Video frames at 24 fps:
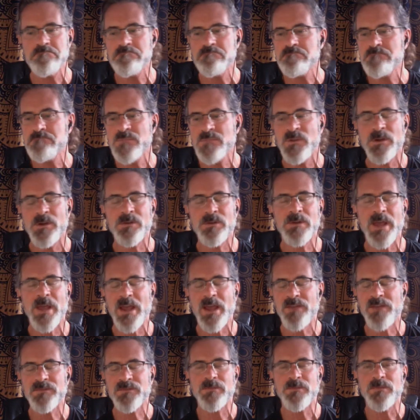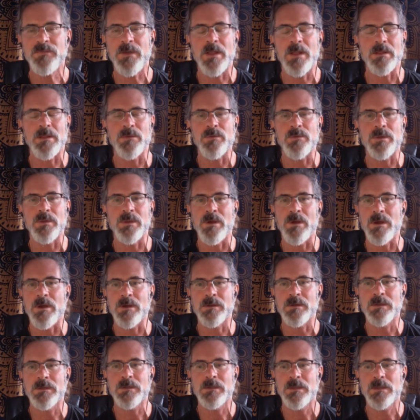you don't have to follow along.
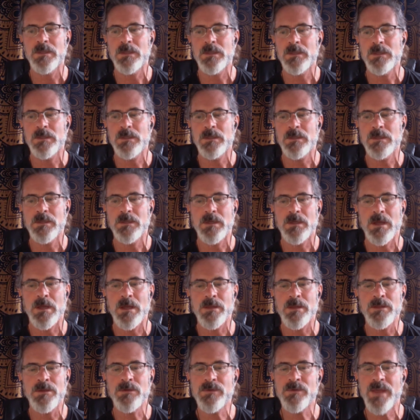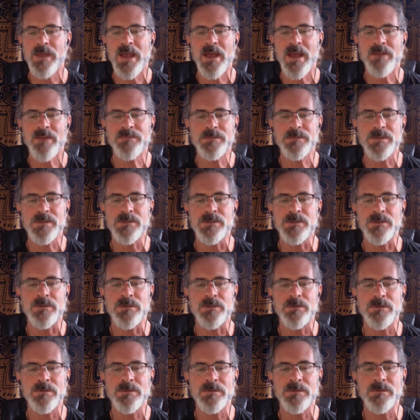You don't have to
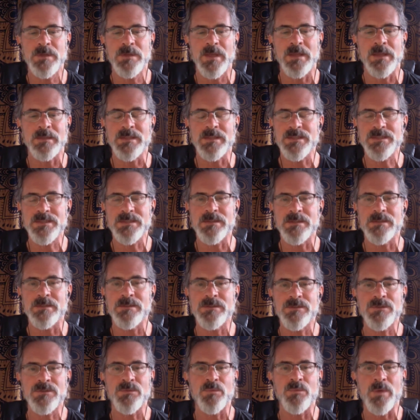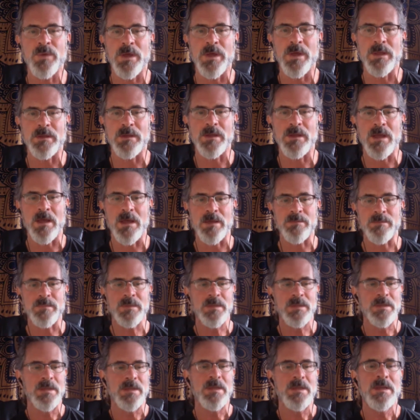do and listen to what I'm
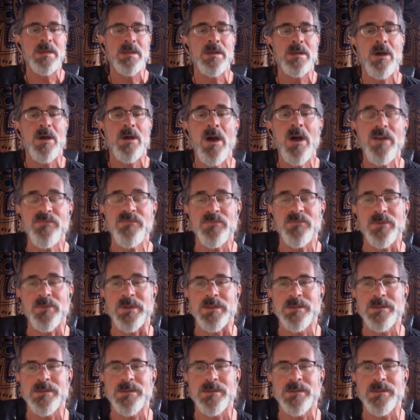offering.